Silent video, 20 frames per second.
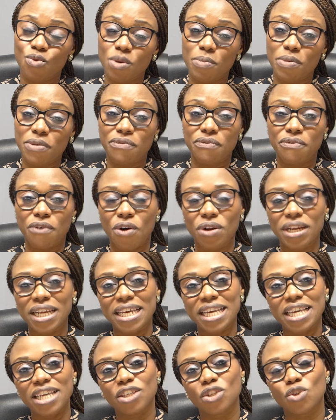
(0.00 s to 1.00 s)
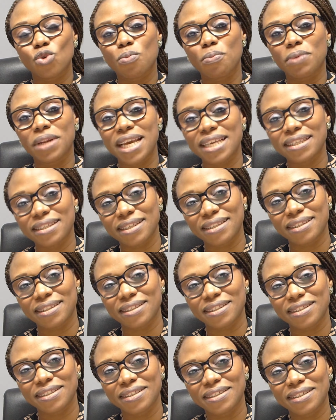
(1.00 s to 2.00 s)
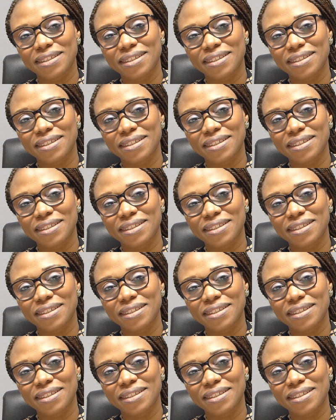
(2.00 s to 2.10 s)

will be falling into places.